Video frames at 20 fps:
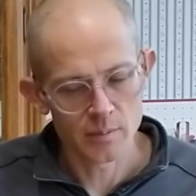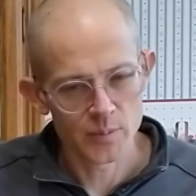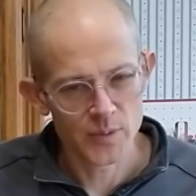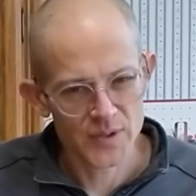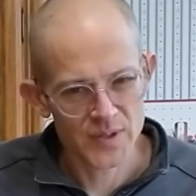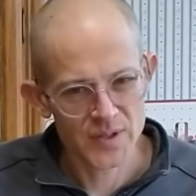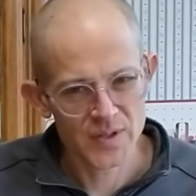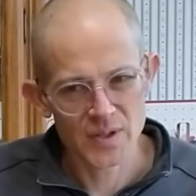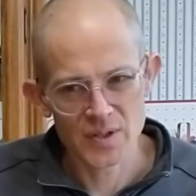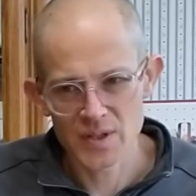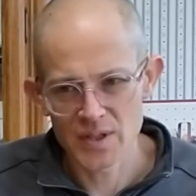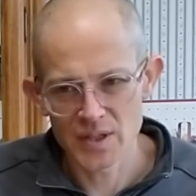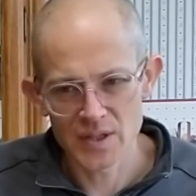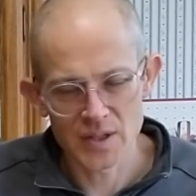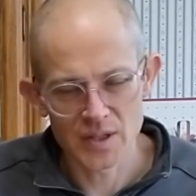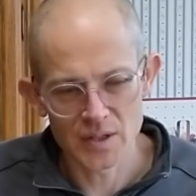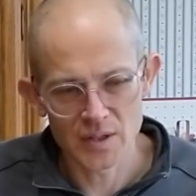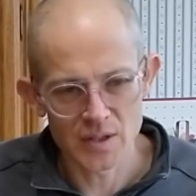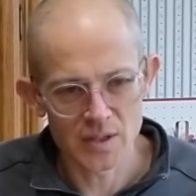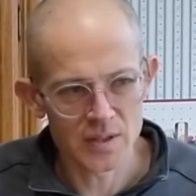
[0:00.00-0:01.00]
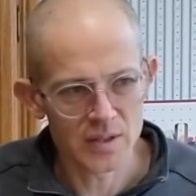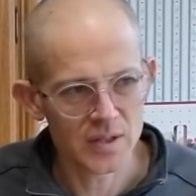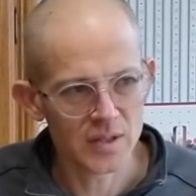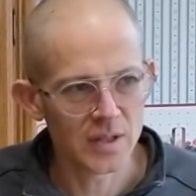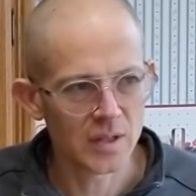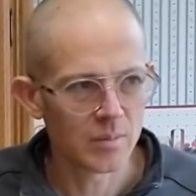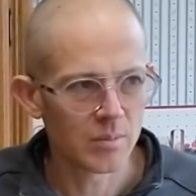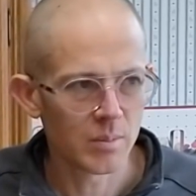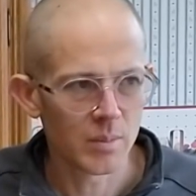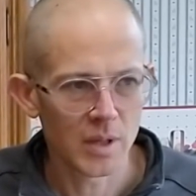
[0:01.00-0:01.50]
This is a tea that you can
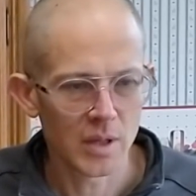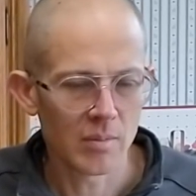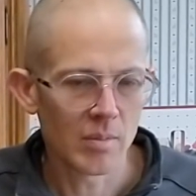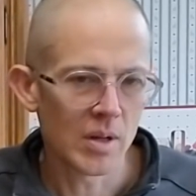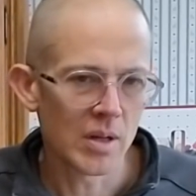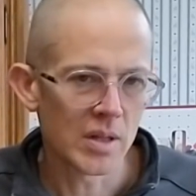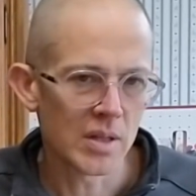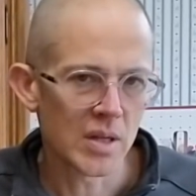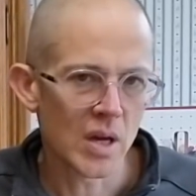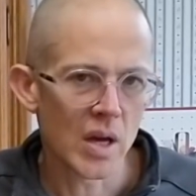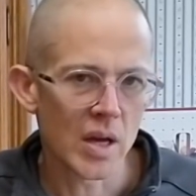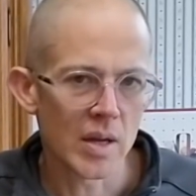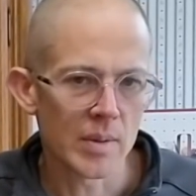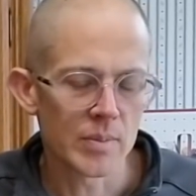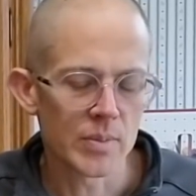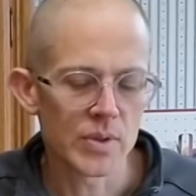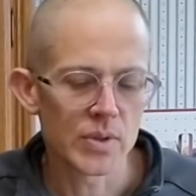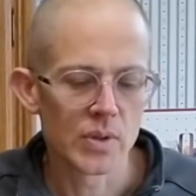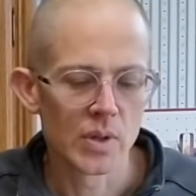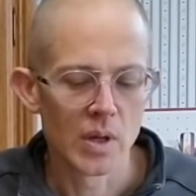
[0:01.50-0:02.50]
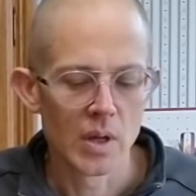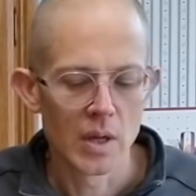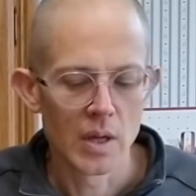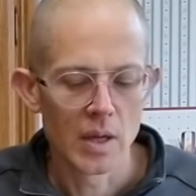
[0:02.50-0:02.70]
steep many, many times.